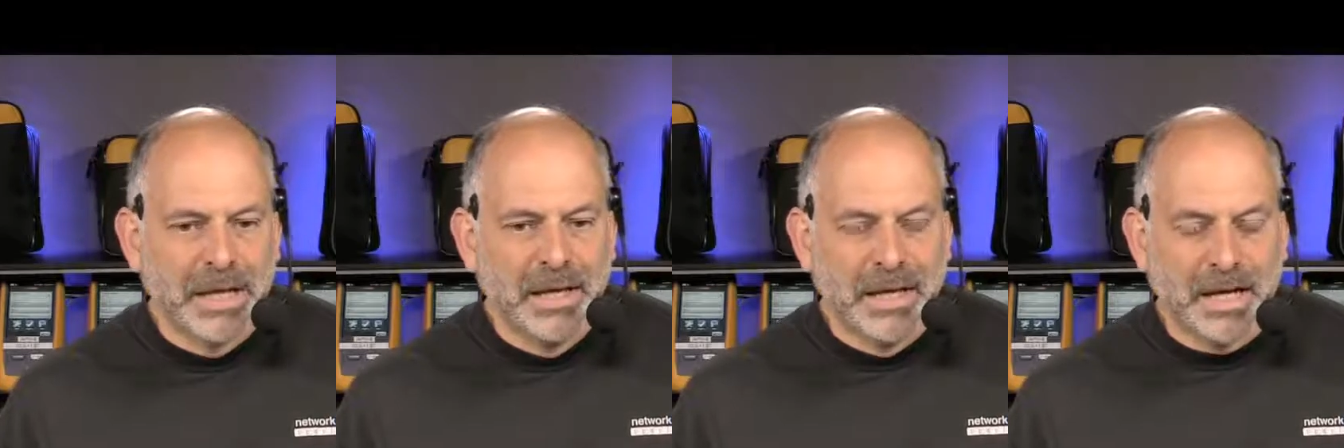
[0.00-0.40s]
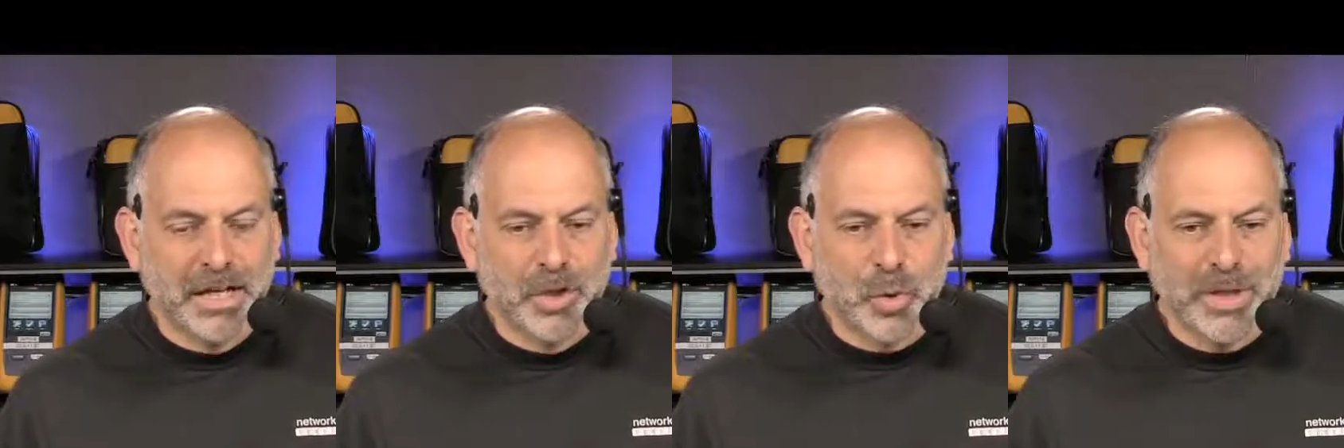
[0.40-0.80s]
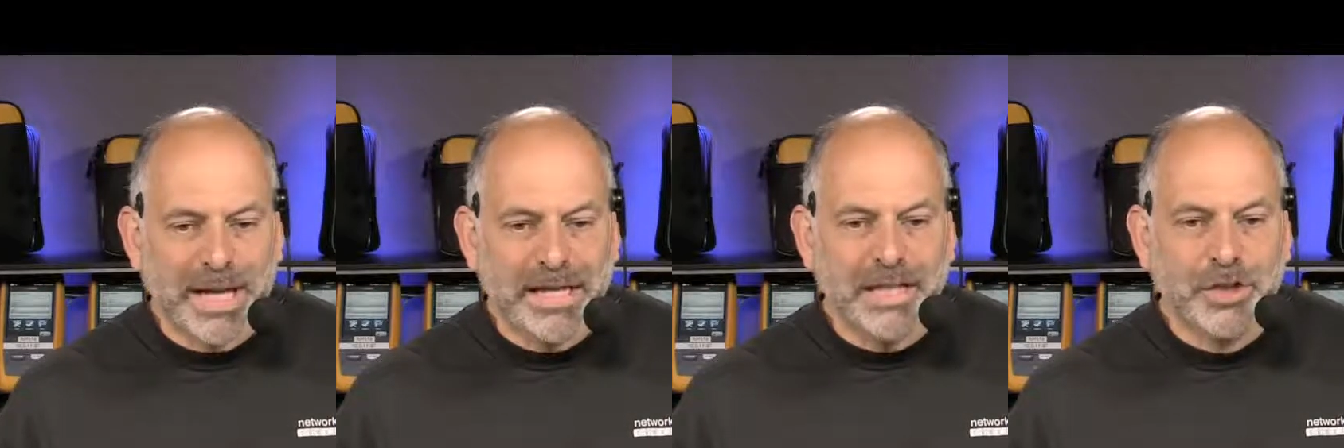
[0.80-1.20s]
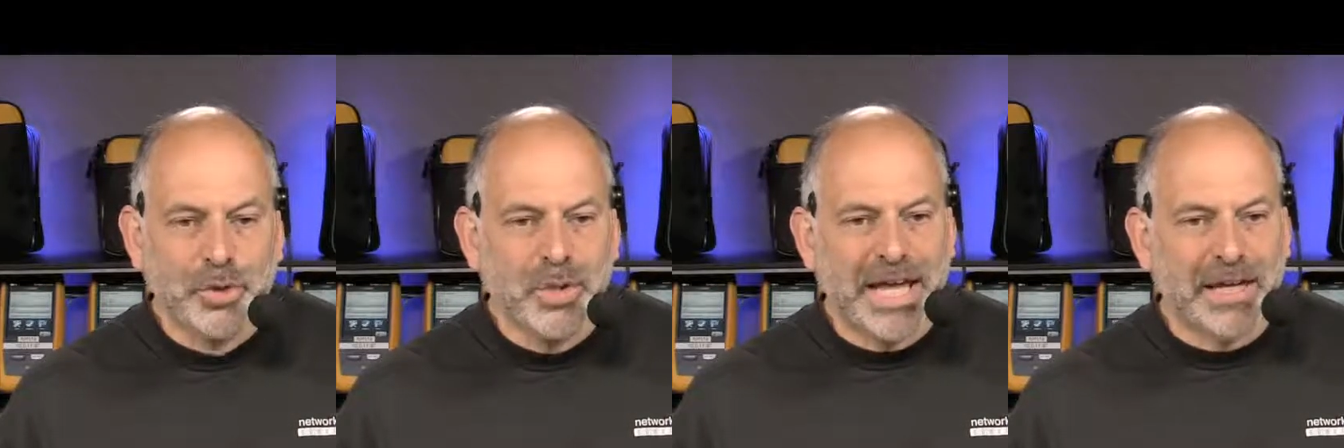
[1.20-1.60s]
I'm going to create a
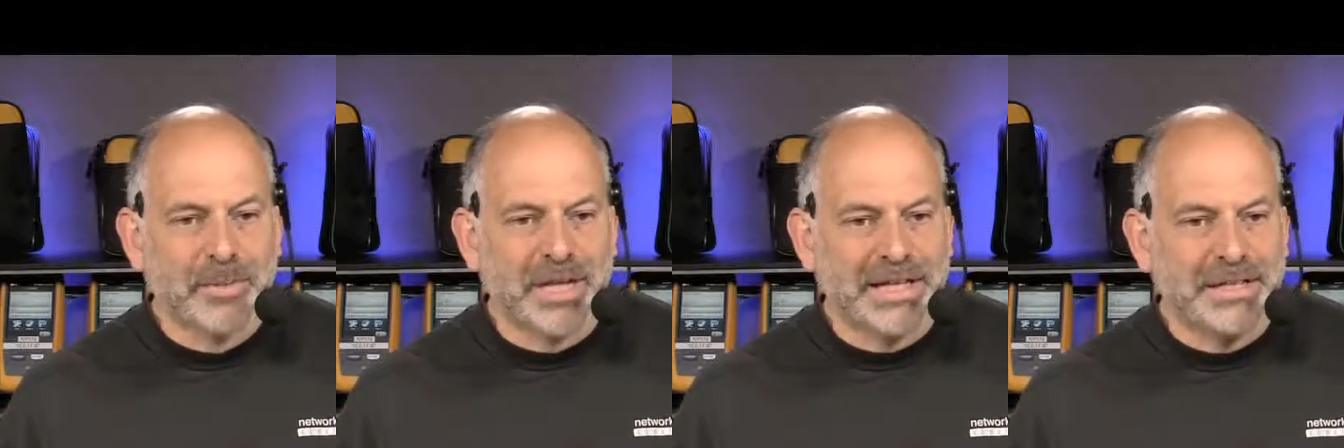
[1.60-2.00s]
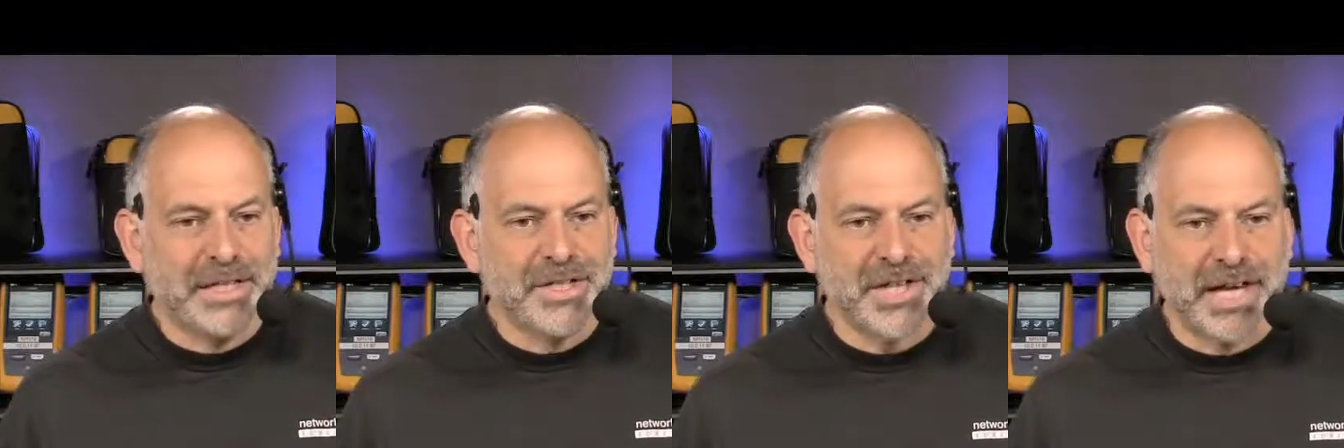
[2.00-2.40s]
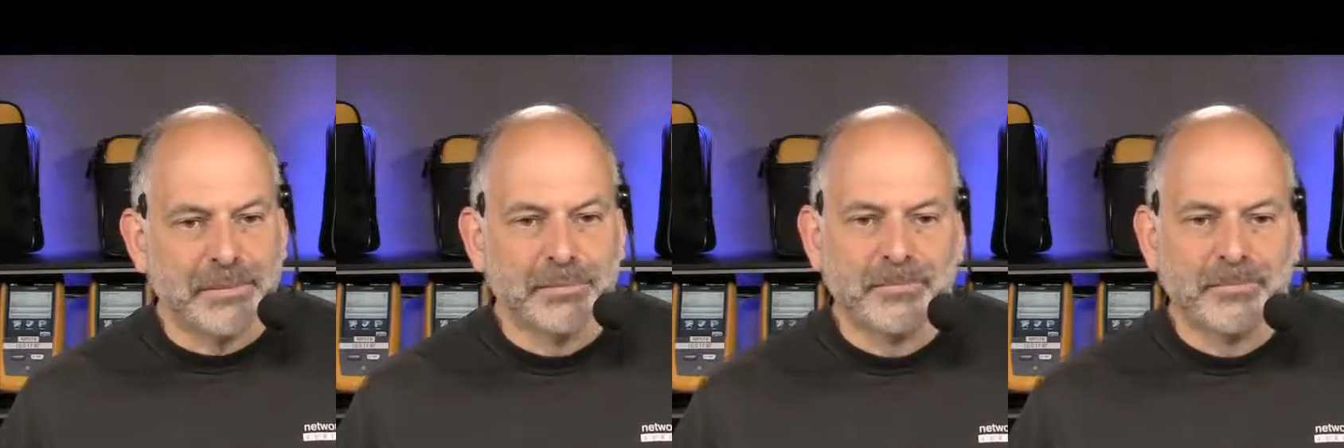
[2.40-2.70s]
new cable ID set.